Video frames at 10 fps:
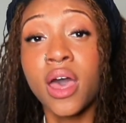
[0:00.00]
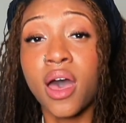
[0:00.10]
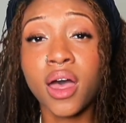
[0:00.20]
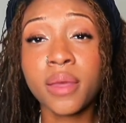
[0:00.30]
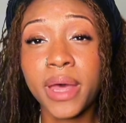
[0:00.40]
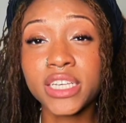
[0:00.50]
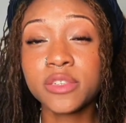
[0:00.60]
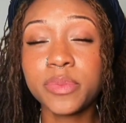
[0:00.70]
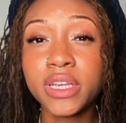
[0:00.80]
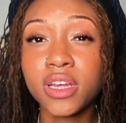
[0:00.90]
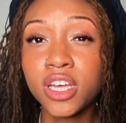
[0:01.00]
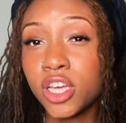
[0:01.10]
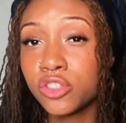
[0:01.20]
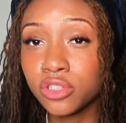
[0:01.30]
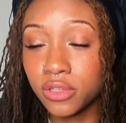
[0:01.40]
um i spent
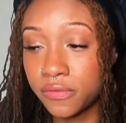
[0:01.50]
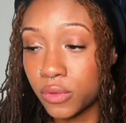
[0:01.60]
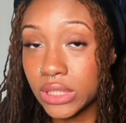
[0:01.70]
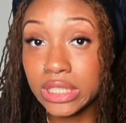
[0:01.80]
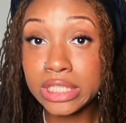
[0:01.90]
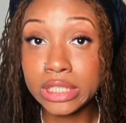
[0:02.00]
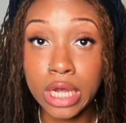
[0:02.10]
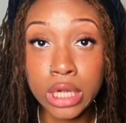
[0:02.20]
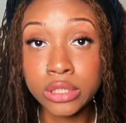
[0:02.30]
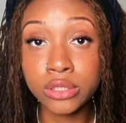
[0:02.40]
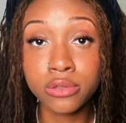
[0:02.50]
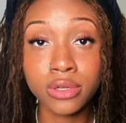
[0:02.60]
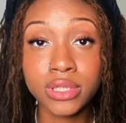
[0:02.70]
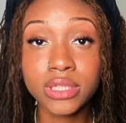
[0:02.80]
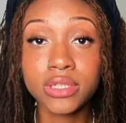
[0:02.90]
114 dollars
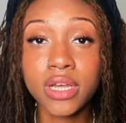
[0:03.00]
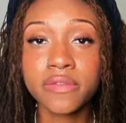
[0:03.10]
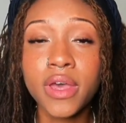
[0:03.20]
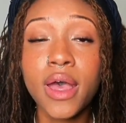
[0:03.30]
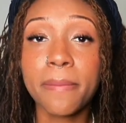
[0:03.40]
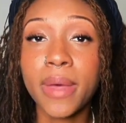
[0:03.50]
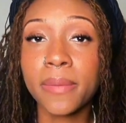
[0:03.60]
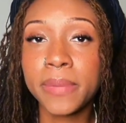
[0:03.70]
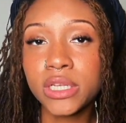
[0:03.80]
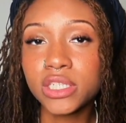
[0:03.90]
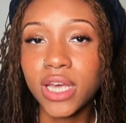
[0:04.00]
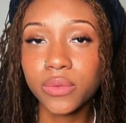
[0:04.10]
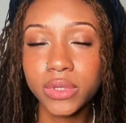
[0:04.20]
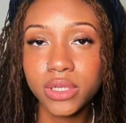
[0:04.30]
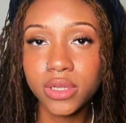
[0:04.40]
on this stuff my budget i
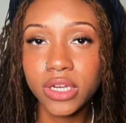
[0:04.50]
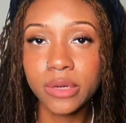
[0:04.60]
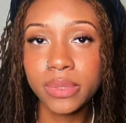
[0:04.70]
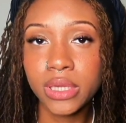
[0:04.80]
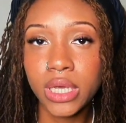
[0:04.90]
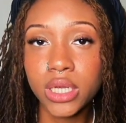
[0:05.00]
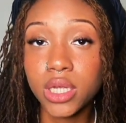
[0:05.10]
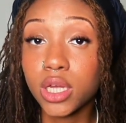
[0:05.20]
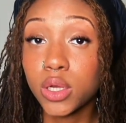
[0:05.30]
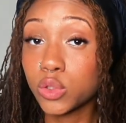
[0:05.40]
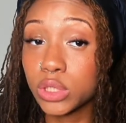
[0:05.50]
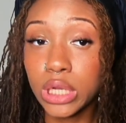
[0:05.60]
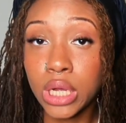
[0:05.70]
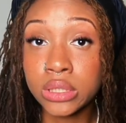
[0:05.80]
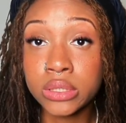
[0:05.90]
went in there planning a hundred
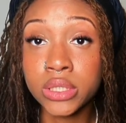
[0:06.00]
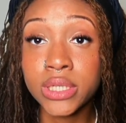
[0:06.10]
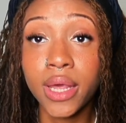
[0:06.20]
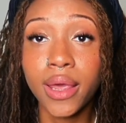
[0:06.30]
dollars